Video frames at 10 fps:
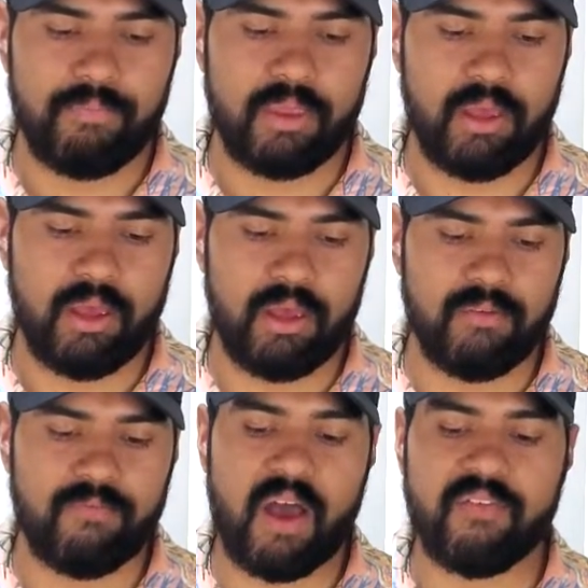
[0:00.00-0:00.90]

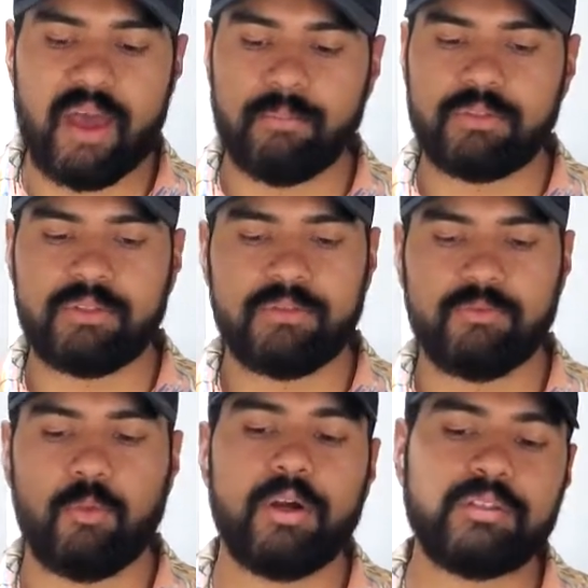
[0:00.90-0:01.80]
And 5 amps.
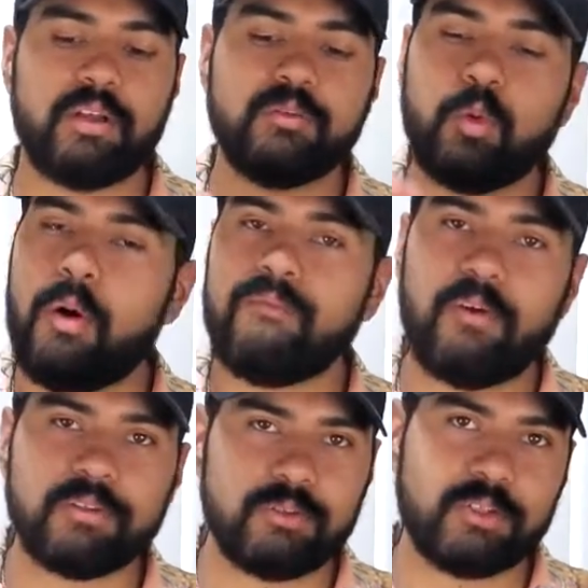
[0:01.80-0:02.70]
Works on 12
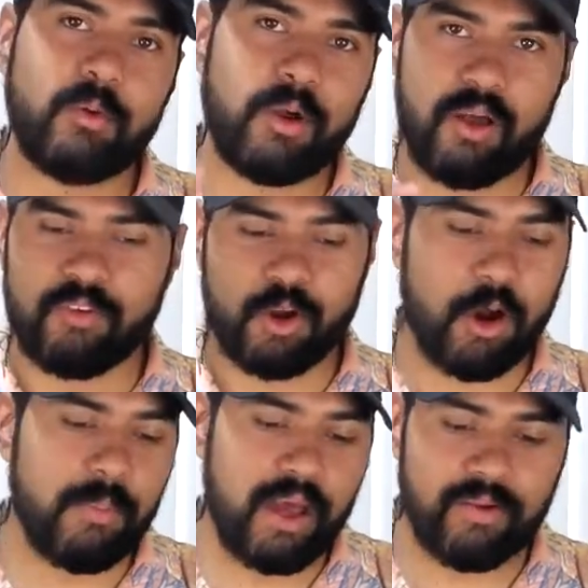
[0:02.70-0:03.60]
volts, so it's gonna work off your
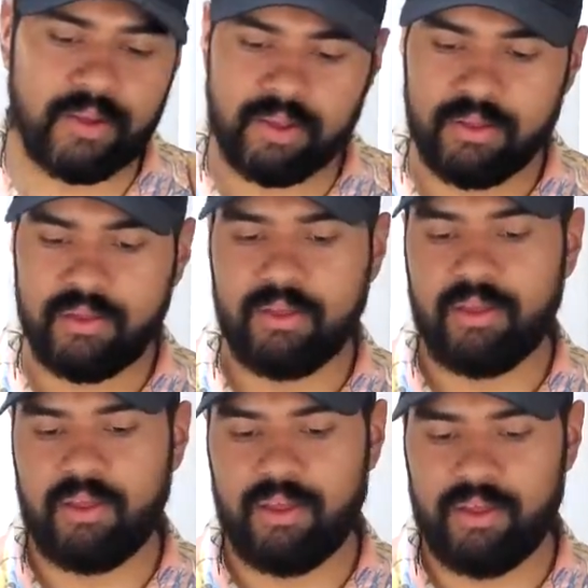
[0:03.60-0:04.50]
car battery.
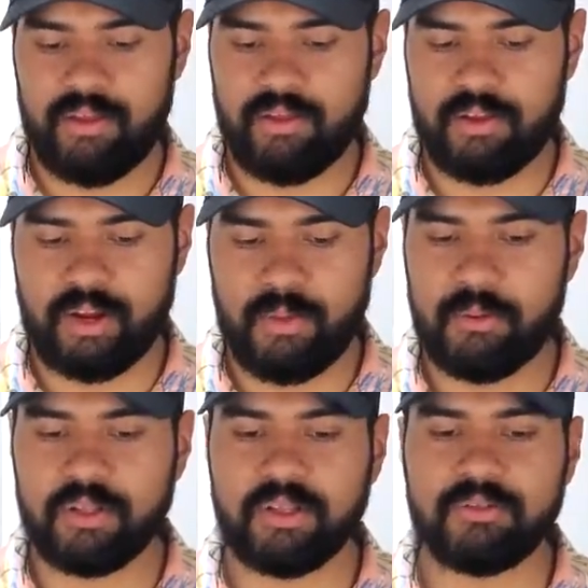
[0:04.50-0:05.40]
And you're gonna be
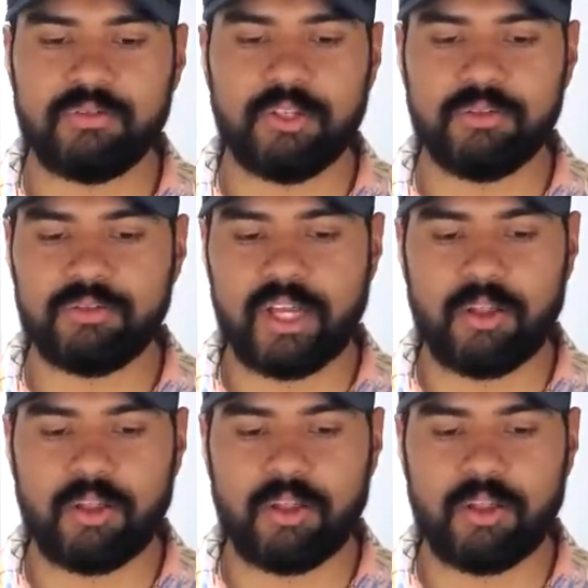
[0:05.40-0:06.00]
able to, take